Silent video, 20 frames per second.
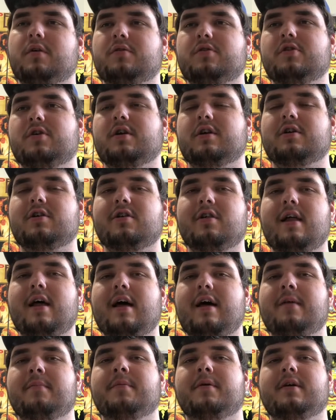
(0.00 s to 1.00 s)
during
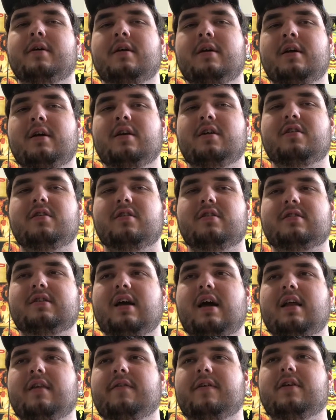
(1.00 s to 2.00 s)
July, but just
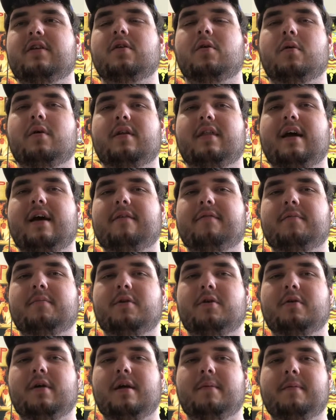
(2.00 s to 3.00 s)
kind of ignore that from
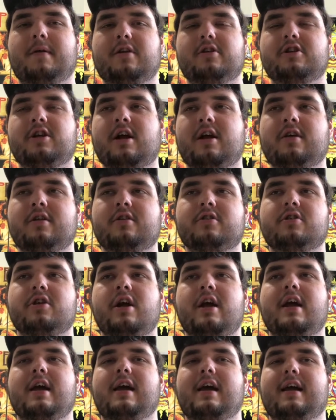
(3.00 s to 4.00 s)
the crankbait challenge.
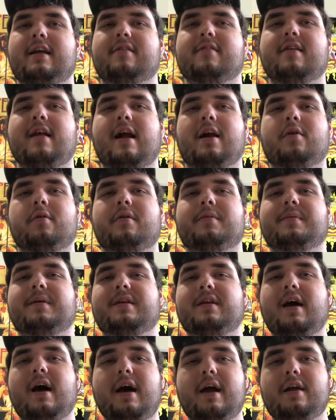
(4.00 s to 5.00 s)
It's not going to be
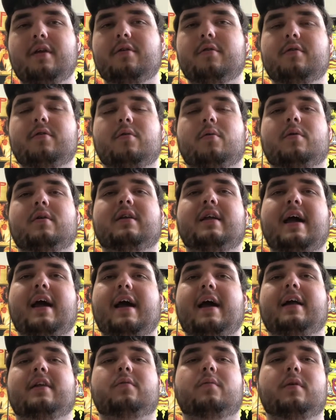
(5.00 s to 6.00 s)
titled or
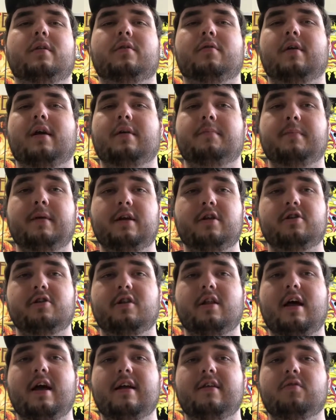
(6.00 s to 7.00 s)
tagged with Crankbait
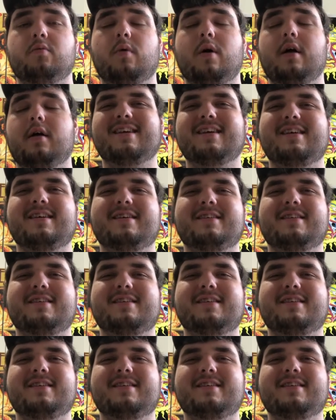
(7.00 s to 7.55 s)
July as well.